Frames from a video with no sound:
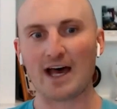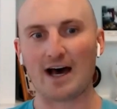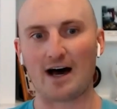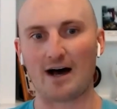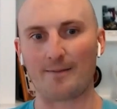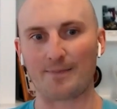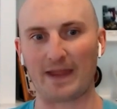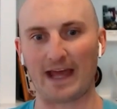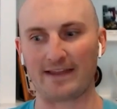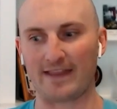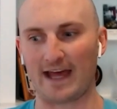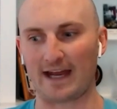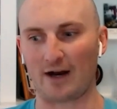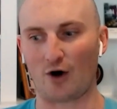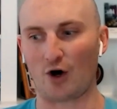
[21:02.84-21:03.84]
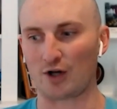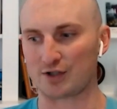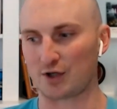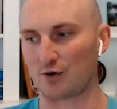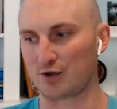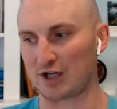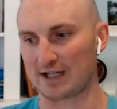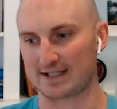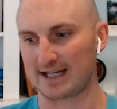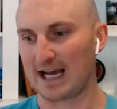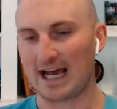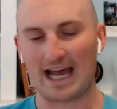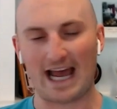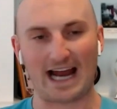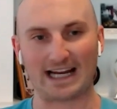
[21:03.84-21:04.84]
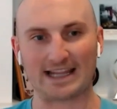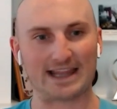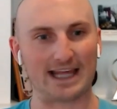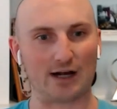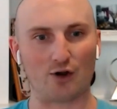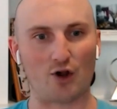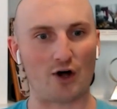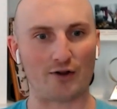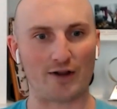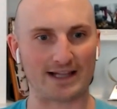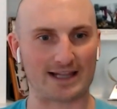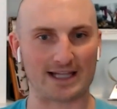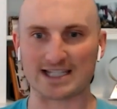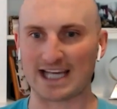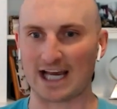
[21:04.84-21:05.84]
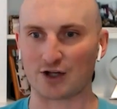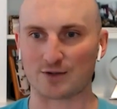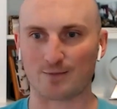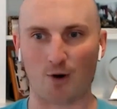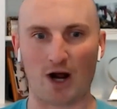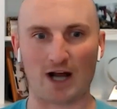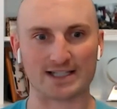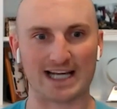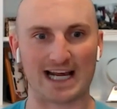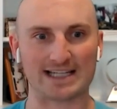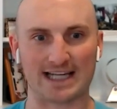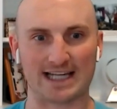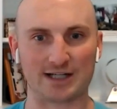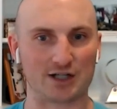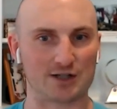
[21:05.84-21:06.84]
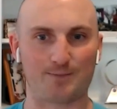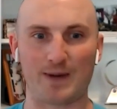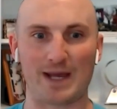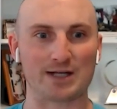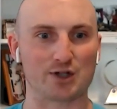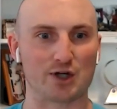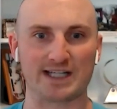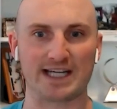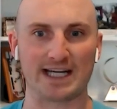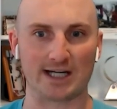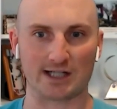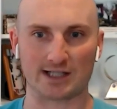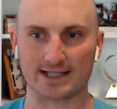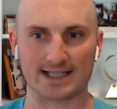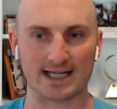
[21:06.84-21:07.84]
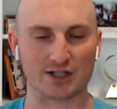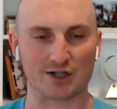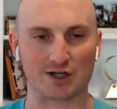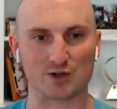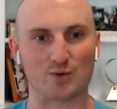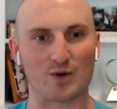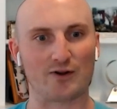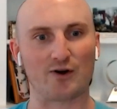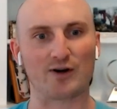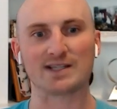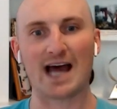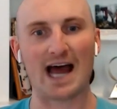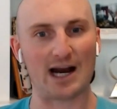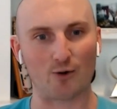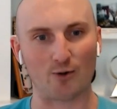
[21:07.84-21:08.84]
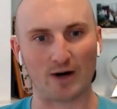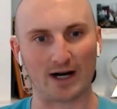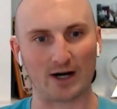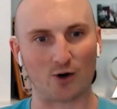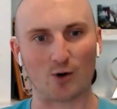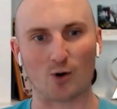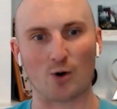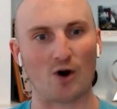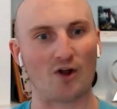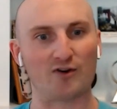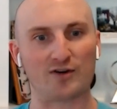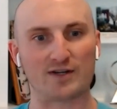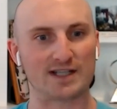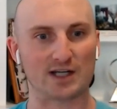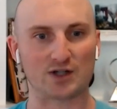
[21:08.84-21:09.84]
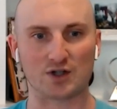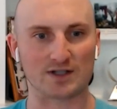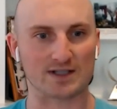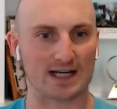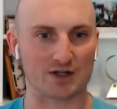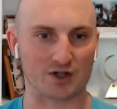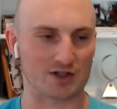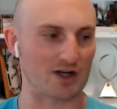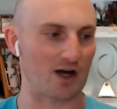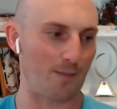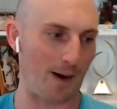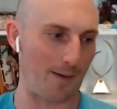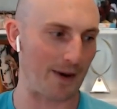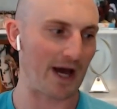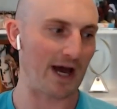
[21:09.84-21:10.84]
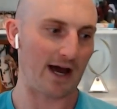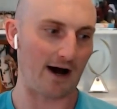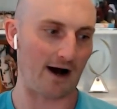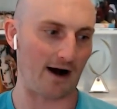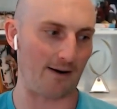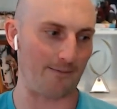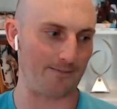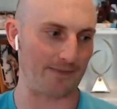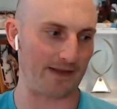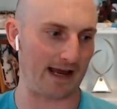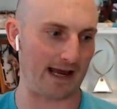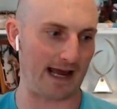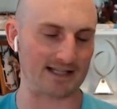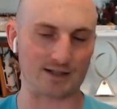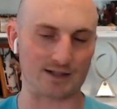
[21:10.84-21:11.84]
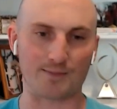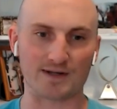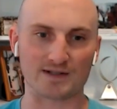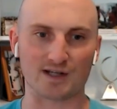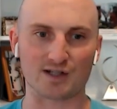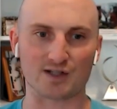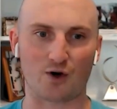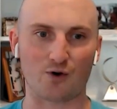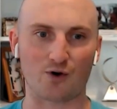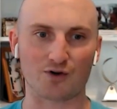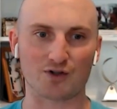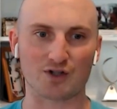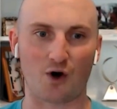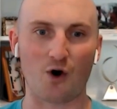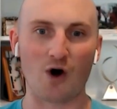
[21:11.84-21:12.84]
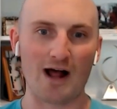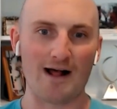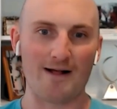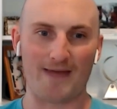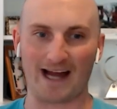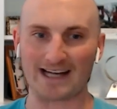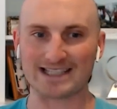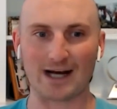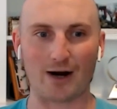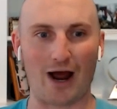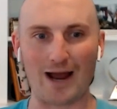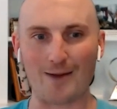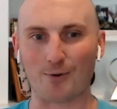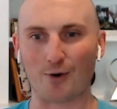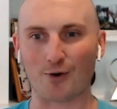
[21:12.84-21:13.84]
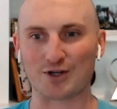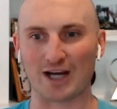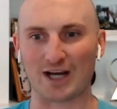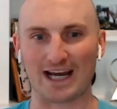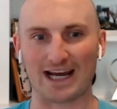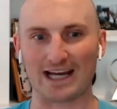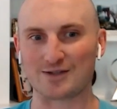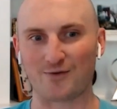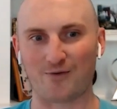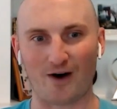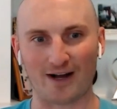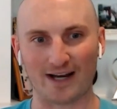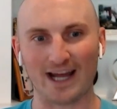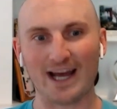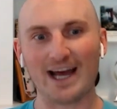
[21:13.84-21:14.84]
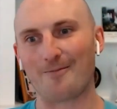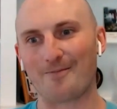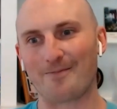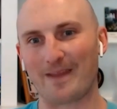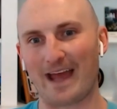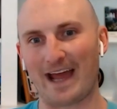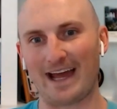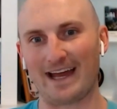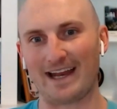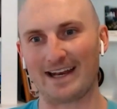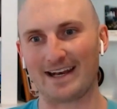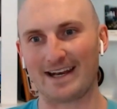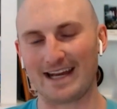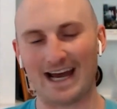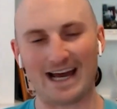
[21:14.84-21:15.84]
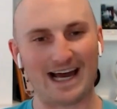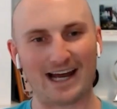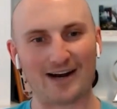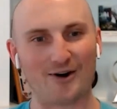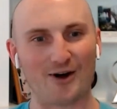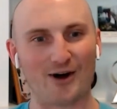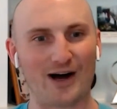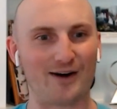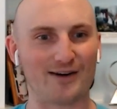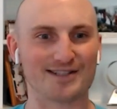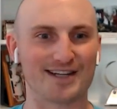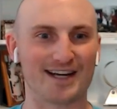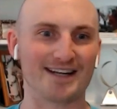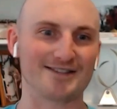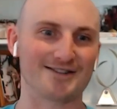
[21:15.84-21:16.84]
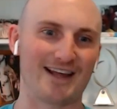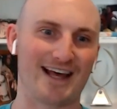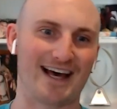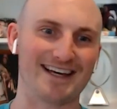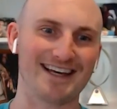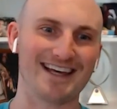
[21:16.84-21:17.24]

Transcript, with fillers: um, and then also just anything along like the sales process and just big strategic decisions, whether it's hiring or, or other decisions that just come up um, as a business owner. So that's how I approach it. It's fun, and yeah, I don't know how else to answer that.